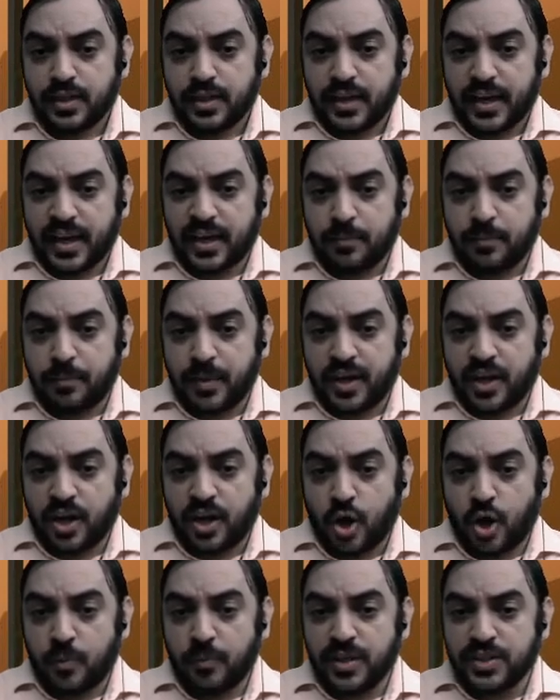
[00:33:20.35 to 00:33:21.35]
and by
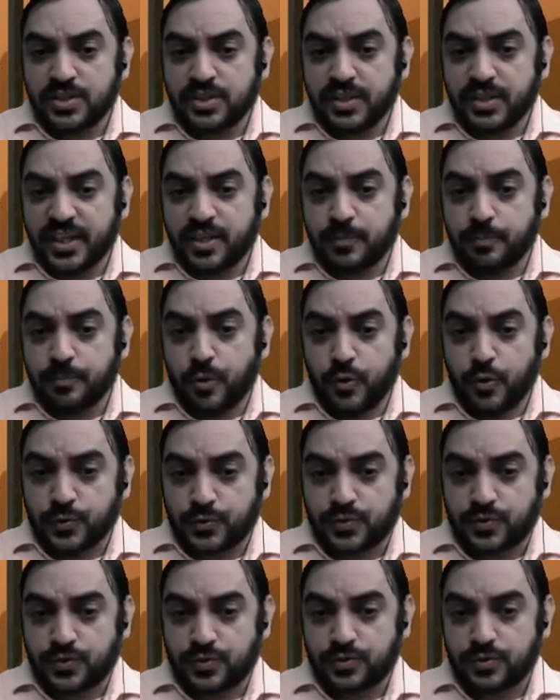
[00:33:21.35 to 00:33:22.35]
how much it
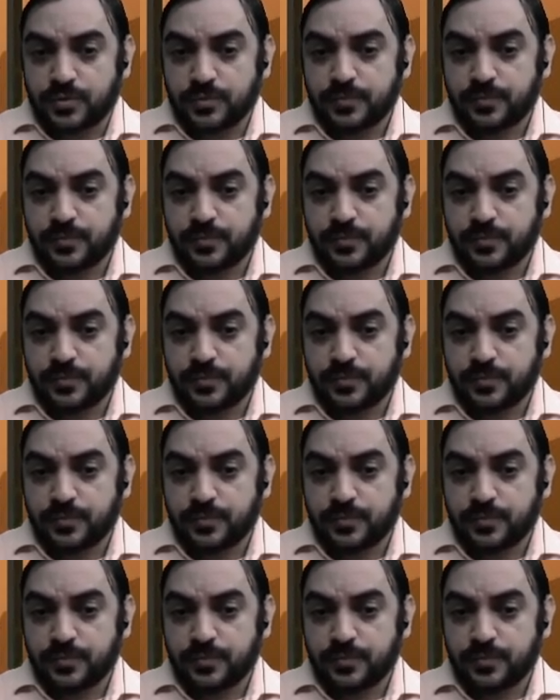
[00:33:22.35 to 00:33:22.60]
moves,